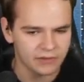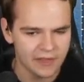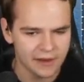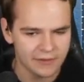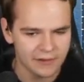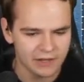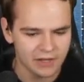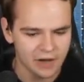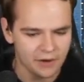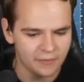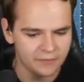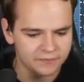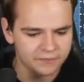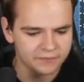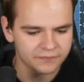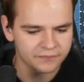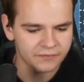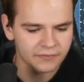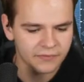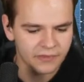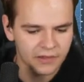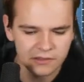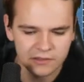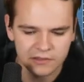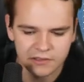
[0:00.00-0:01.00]
There we go.
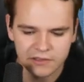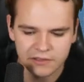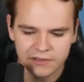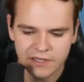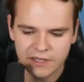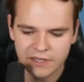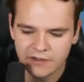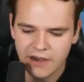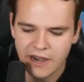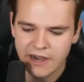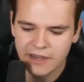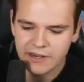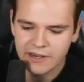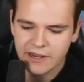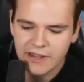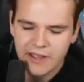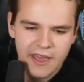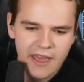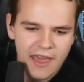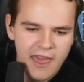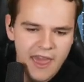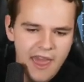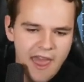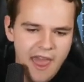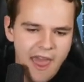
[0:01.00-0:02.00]
Looking great.
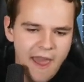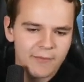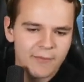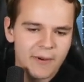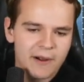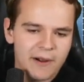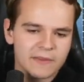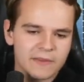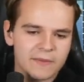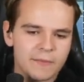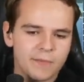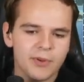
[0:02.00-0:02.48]
Everybody,